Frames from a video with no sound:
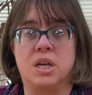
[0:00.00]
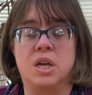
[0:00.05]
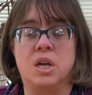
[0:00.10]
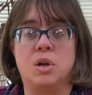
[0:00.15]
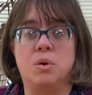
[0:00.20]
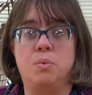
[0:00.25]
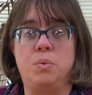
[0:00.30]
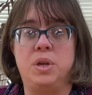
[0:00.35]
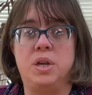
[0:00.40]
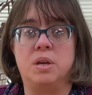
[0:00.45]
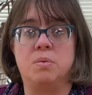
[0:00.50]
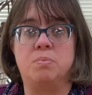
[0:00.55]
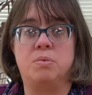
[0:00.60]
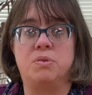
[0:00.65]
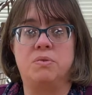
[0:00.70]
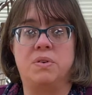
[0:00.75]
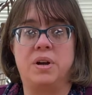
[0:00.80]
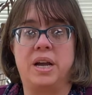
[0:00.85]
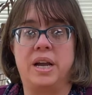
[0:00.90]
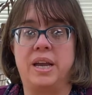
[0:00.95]
we can
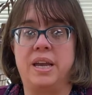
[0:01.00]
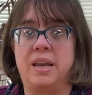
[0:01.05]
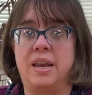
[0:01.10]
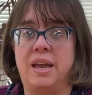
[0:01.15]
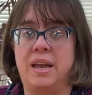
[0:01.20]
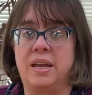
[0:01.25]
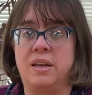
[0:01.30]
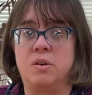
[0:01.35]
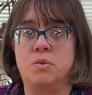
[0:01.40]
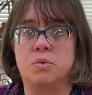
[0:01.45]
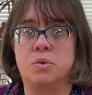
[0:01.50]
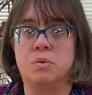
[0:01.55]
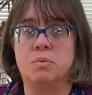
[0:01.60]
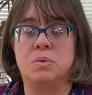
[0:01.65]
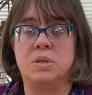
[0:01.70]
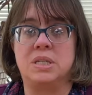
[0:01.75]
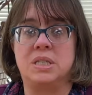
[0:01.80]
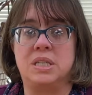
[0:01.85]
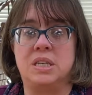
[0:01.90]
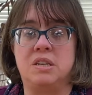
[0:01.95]
provide and/or
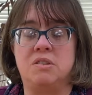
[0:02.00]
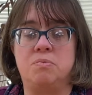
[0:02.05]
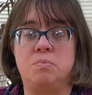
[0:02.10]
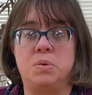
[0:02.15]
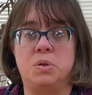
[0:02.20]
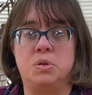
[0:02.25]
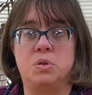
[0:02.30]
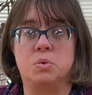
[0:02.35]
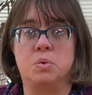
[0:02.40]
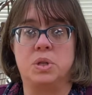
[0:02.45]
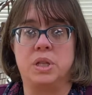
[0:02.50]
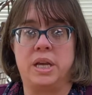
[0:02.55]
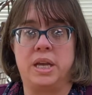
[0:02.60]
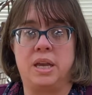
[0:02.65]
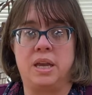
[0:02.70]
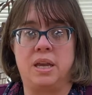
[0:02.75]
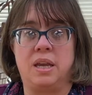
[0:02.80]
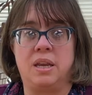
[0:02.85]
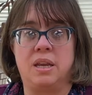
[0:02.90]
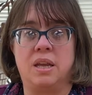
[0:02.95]
receive mutual
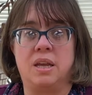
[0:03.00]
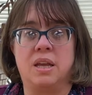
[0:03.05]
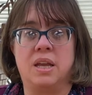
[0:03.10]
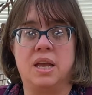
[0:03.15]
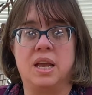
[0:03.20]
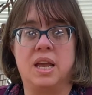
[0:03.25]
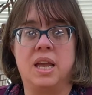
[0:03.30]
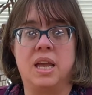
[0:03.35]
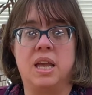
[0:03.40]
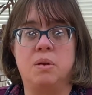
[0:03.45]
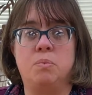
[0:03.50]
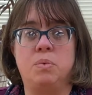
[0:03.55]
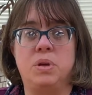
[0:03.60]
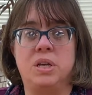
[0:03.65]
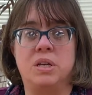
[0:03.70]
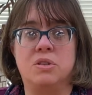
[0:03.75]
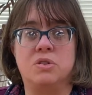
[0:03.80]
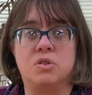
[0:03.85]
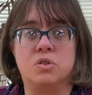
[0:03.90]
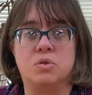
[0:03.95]
aid, and we
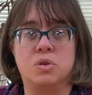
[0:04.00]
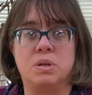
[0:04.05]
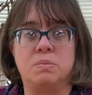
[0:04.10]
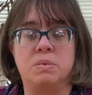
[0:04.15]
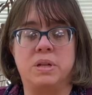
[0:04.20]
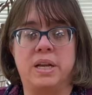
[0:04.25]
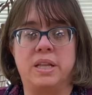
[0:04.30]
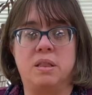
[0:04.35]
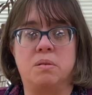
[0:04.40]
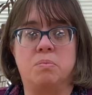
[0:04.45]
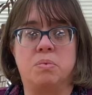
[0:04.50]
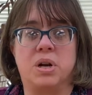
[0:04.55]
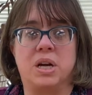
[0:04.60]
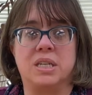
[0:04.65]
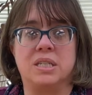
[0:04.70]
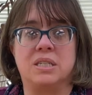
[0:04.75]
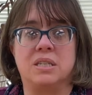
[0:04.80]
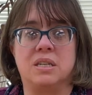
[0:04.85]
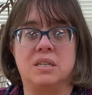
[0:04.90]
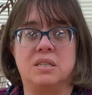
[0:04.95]
can streamline the
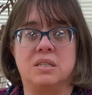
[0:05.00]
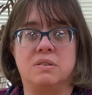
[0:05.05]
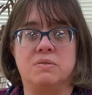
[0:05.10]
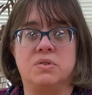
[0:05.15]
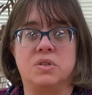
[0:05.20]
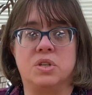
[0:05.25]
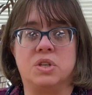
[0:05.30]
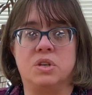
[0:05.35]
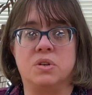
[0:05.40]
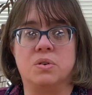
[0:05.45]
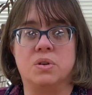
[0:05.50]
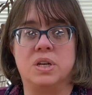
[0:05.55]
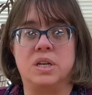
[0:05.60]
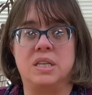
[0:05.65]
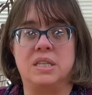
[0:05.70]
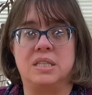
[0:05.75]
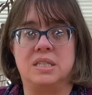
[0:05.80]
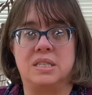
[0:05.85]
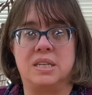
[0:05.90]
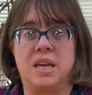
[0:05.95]
process of securing
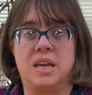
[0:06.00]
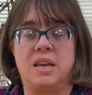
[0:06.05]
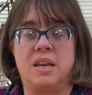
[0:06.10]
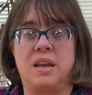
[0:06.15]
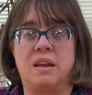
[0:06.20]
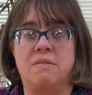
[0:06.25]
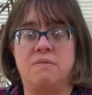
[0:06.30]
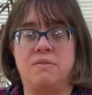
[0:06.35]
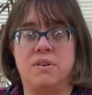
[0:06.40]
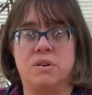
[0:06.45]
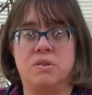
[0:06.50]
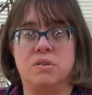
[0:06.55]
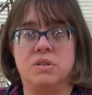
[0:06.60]
state and federal